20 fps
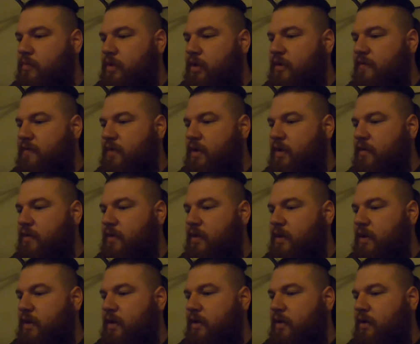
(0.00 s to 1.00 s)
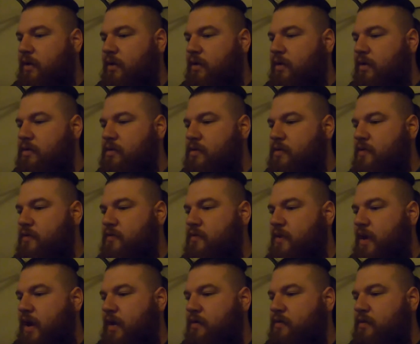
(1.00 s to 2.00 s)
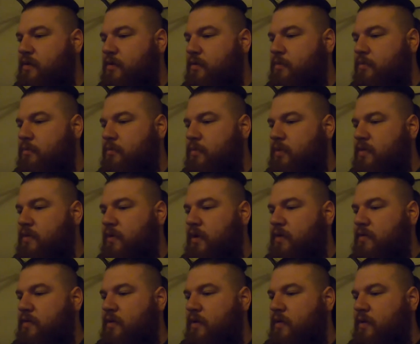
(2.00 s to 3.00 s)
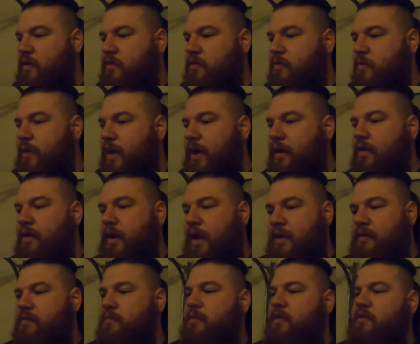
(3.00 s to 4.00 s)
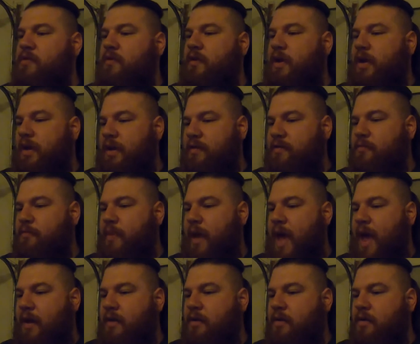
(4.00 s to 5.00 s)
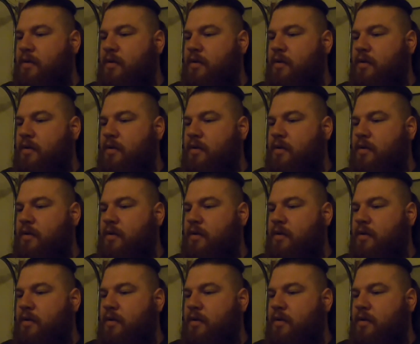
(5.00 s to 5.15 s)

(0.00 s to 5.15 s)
If anything is a distraction, misery isn't always too bad. Yes, misery is bad.